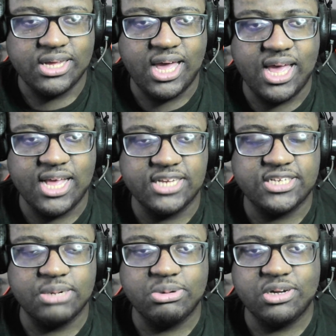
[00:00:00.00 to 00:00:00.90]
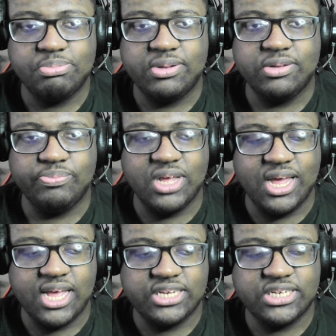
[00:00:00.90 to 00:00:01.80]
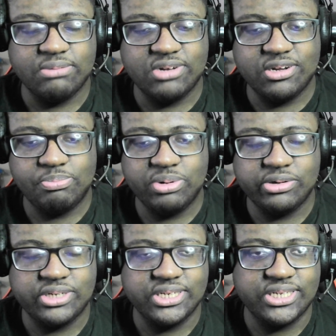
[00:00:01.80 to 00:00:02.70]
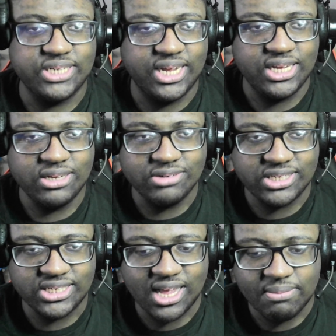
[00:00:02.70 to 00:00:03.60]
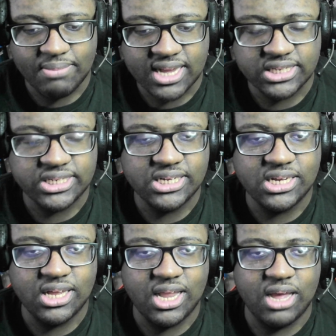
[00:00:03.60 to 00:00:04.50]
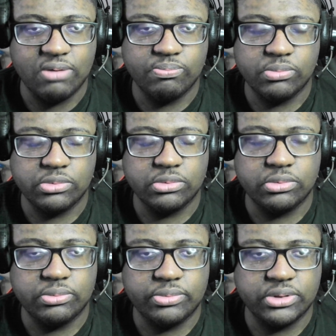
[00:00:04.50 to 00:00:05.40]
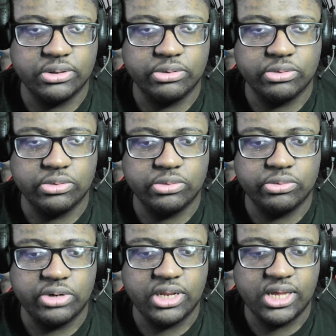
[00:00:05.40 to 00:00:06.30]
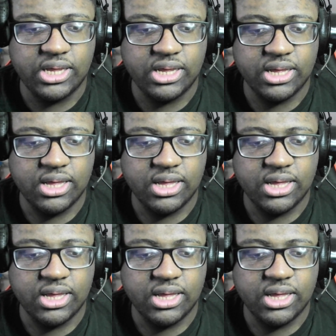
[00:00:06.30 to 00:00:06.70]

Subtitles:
And some of the persons said, "You suck, Maxxine." I'm like, really?